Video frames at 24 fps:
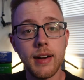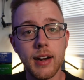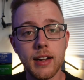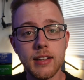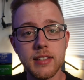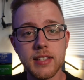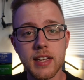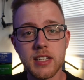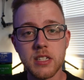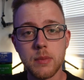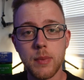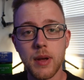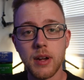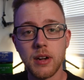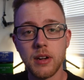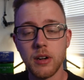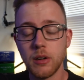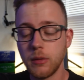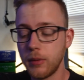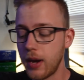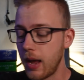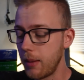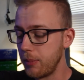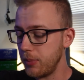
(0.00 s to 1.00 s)
Alright guys, that's
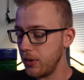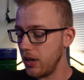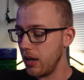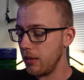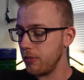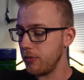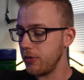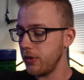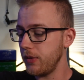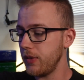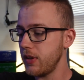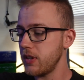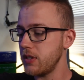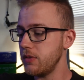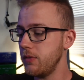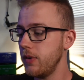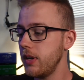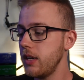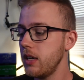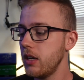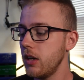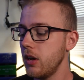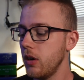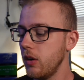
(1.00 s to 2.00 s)
about going to wrap it up for
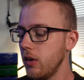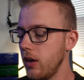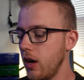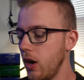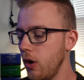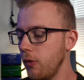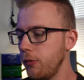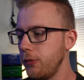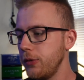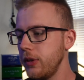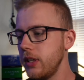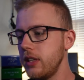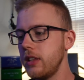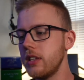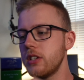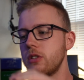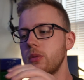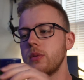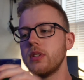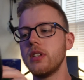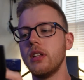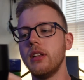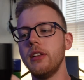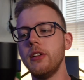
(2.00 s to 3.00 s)
this video. Hopefully
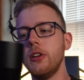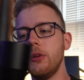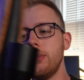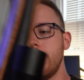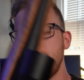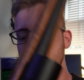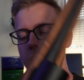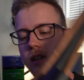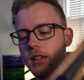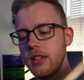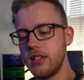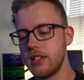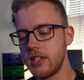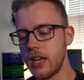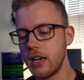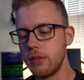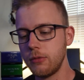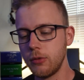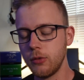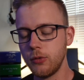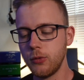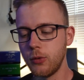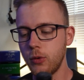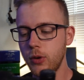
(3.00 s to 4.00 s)
this was a little bit
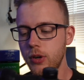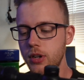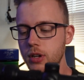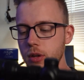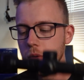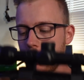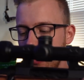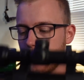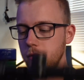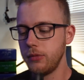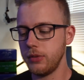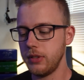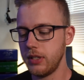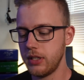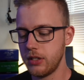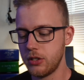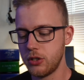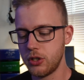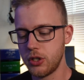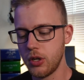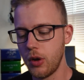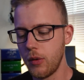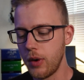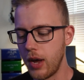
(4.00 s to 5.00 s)
insightful for you.
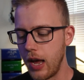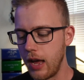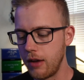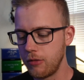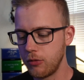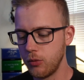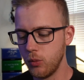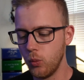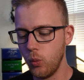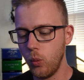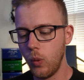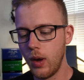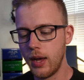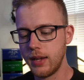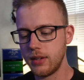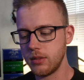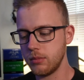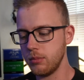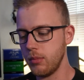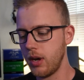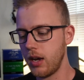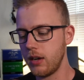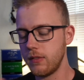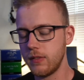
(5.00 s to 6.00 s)
Hopefully this showed off
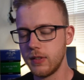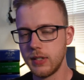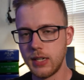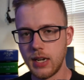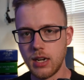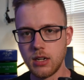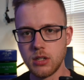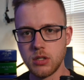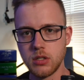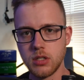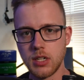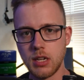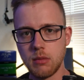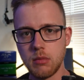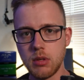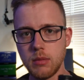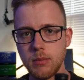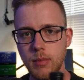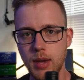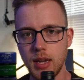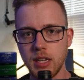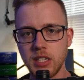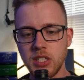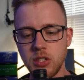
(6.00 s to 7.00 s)
what modifications
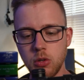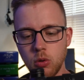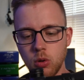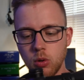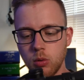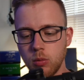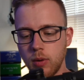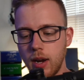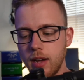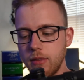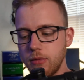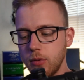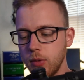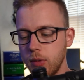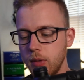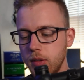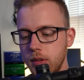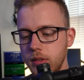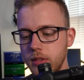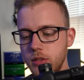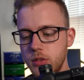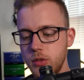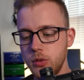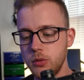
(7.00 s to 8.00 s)
can be made to a
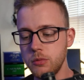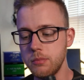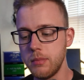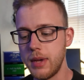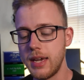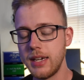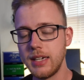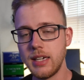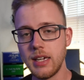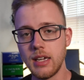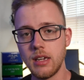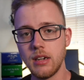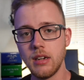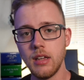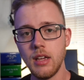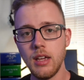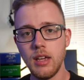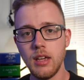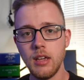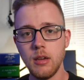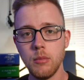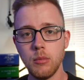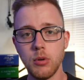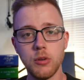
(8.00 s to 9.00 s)
rifle to make
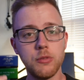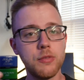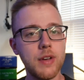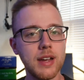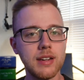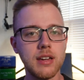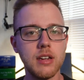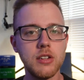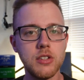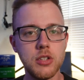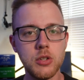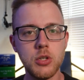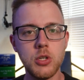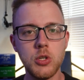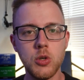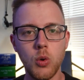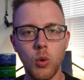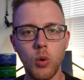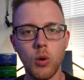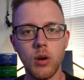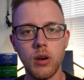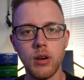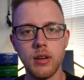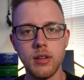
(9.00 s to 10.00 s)
it perfected to
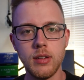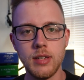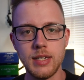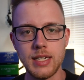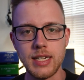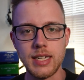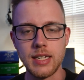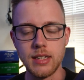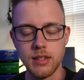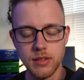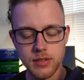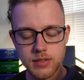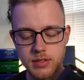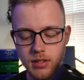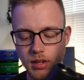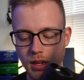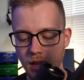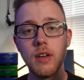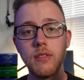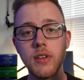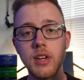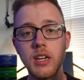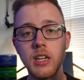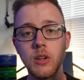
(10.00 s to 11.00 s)
your
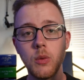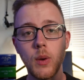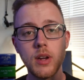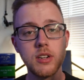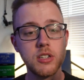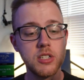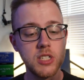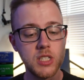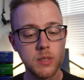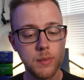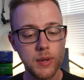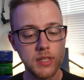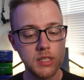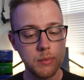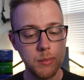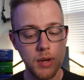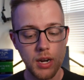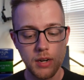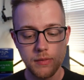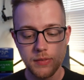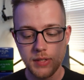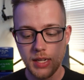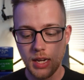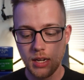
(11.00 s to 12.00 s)
needs. If you have any questions about
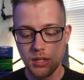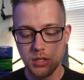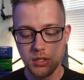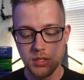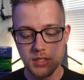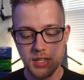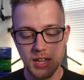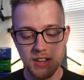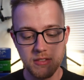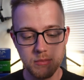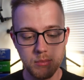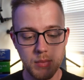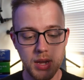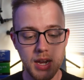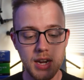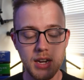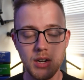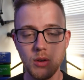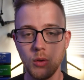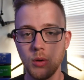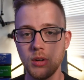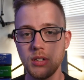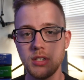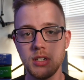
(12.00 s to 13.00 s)
the modifications I've
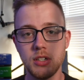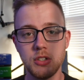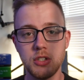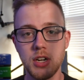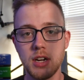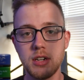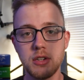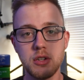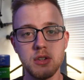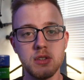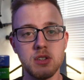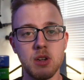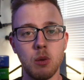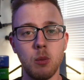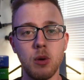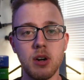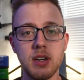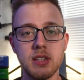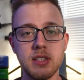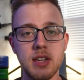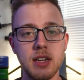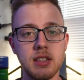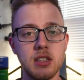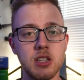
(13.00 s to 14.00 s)
made or suggestions
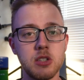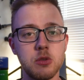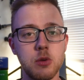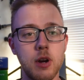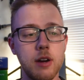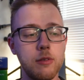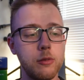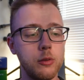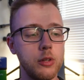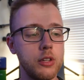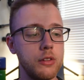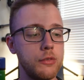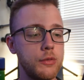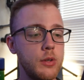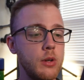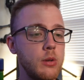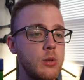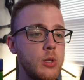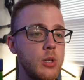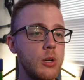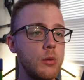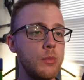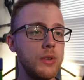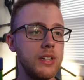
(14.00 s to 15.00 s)
on where to take this rifle in the
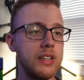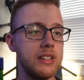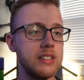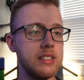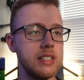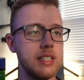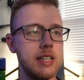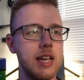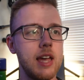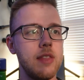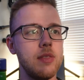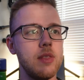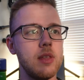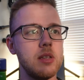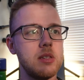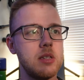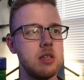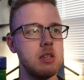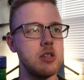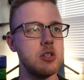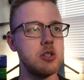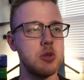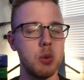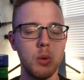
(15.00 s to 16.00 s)
future, because again,
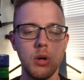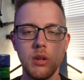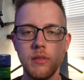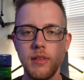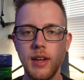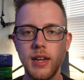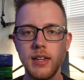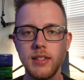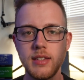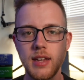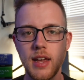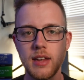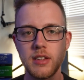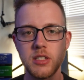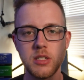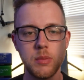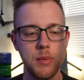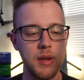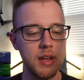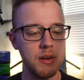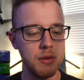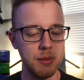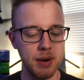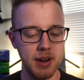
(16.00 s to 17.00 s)
this is sort of a
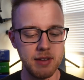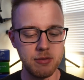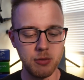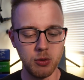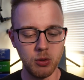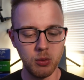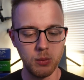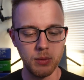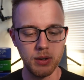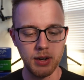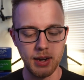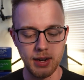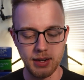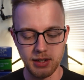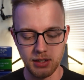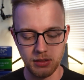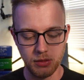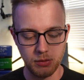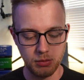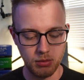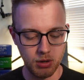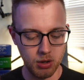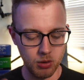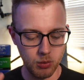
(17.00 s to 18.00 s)
test bed rifle where
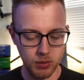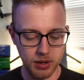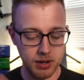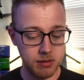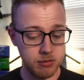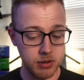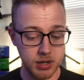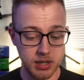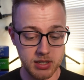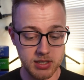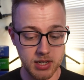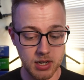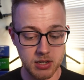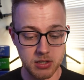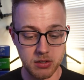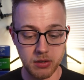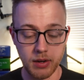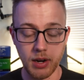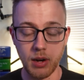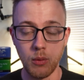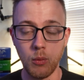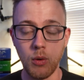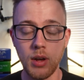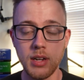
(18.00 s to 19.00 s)
I can throw whatever
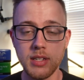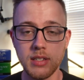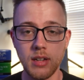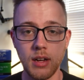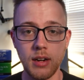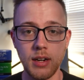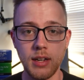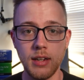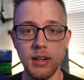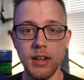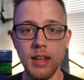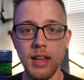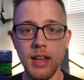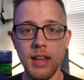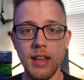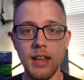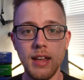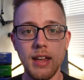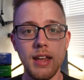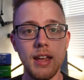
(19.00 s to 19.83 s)
accessory I want on it